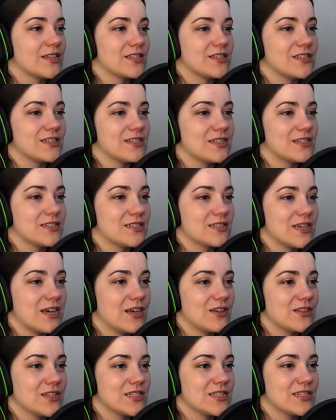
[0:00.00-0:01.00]
This is,
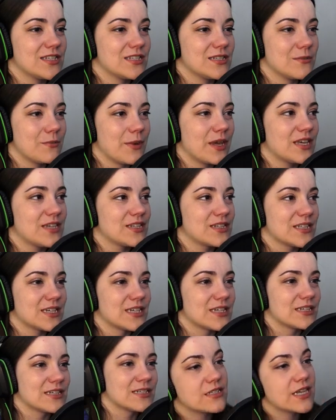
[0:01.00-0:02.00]
uh, this is
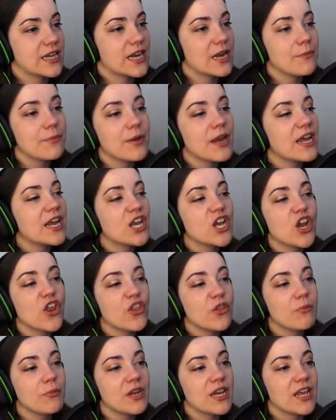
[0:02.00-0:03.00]
amazing. Can I play
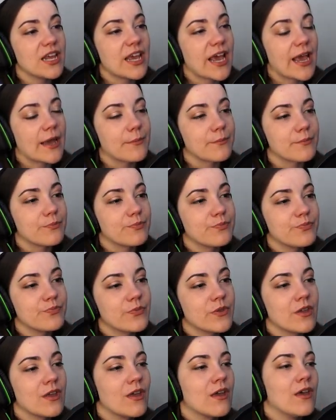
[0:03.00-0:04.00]
another mini game?
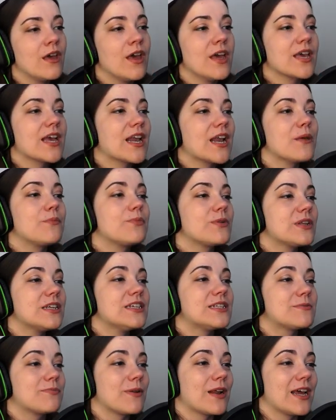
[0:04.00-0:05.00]
Can I
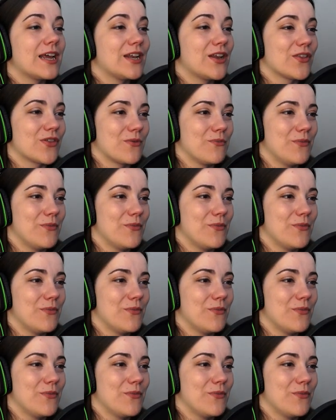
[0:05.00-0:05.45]
please play another